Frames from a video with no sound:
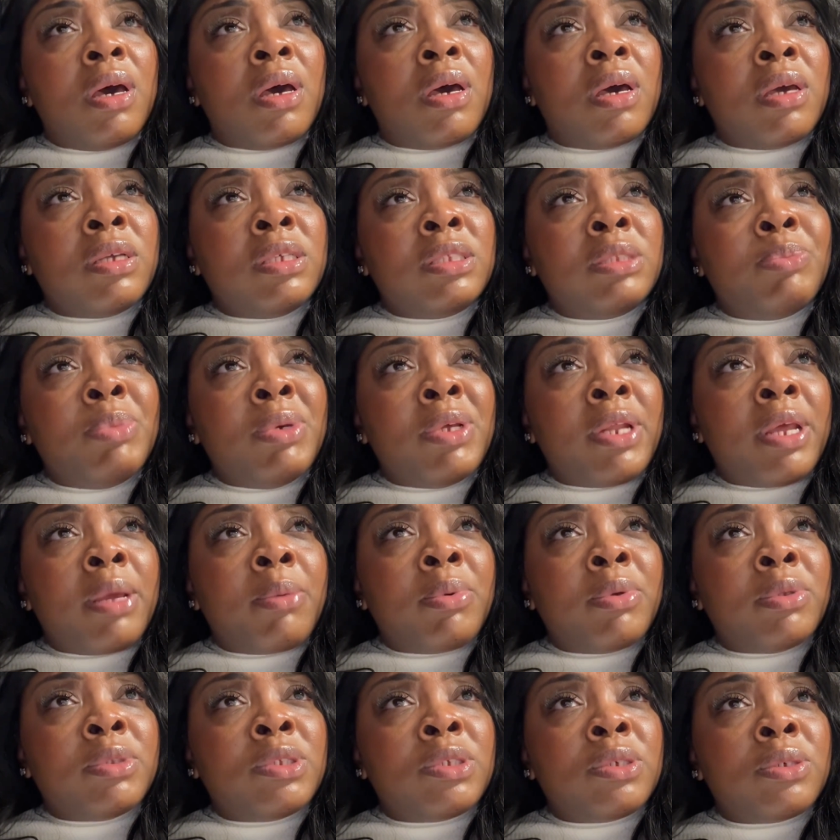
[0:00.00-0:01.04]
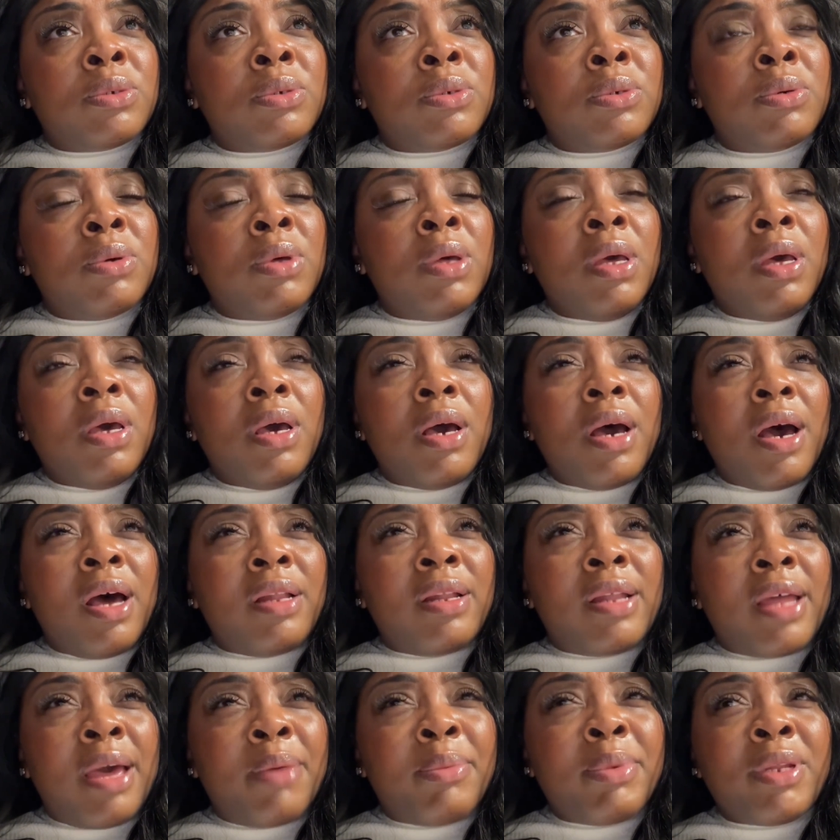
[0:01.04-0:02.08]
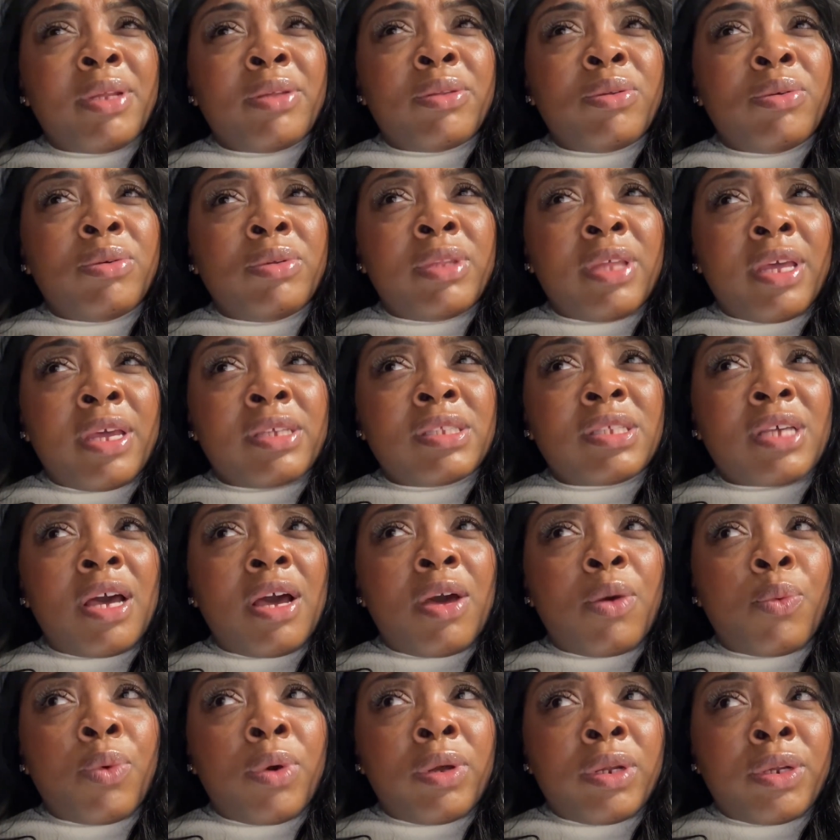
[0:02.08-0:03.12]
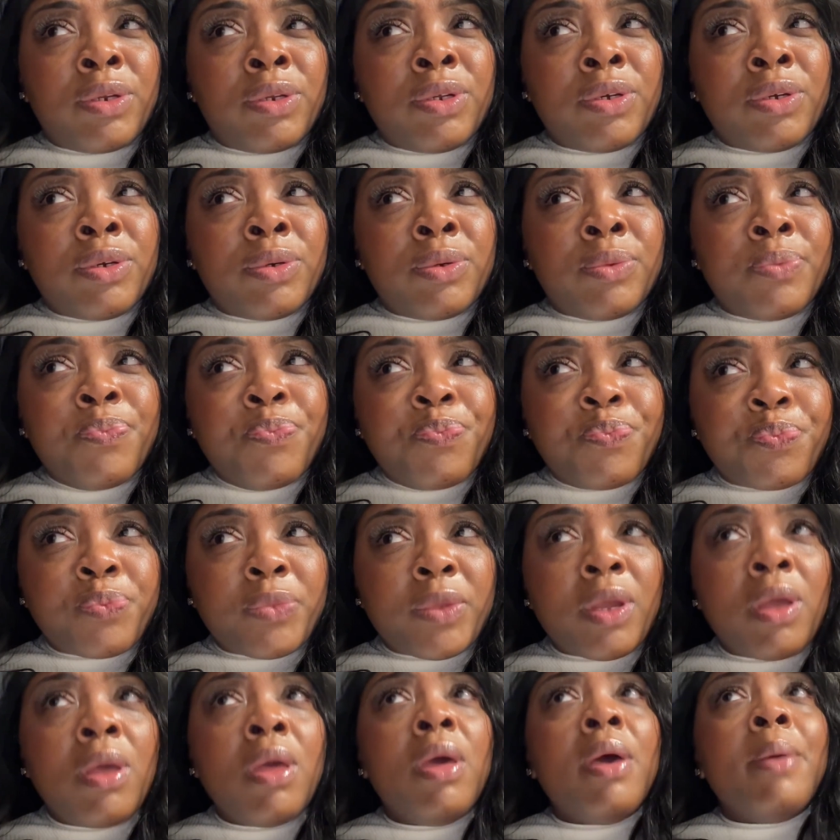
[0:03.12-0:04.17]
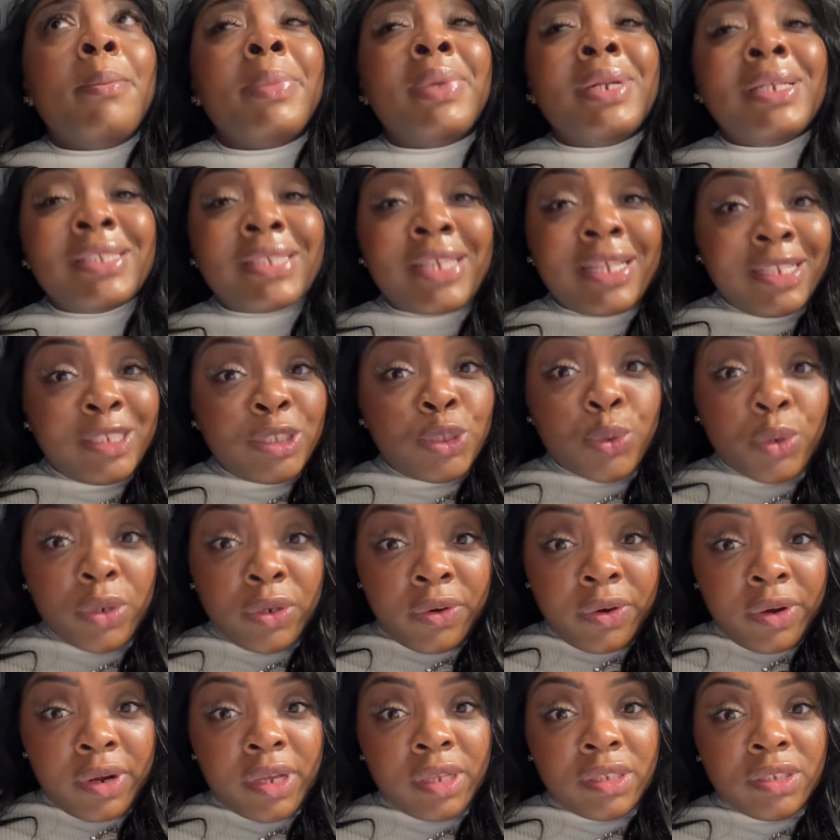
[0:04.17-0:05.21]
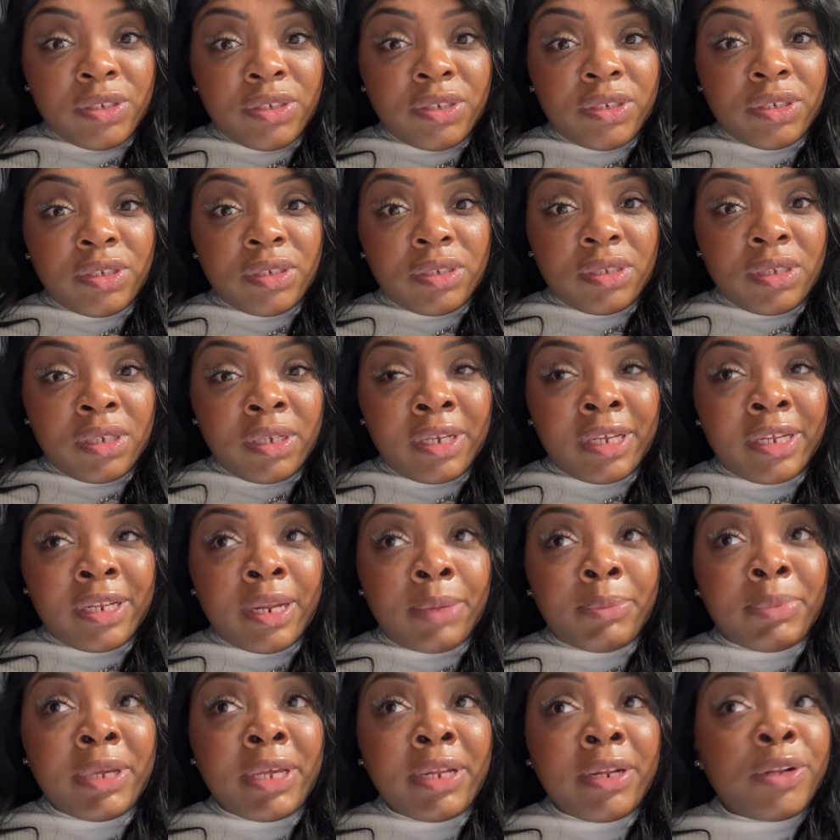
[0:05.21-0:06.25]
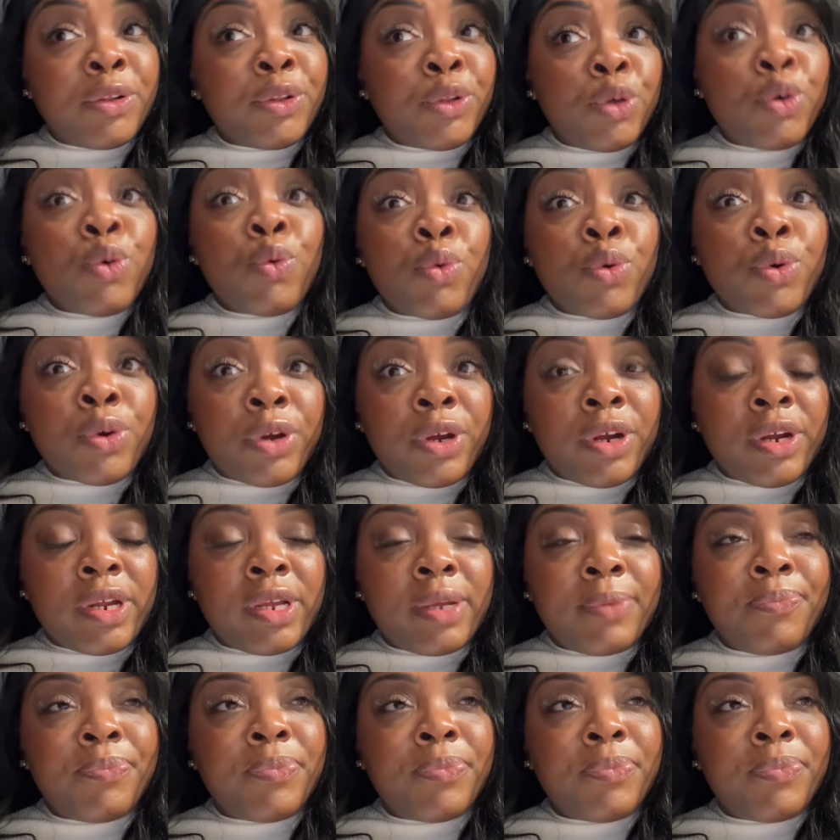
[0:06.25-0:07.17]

He's been able to allow me to do things I want to do. But it's getting to a crunch, and I'm getting a little worried.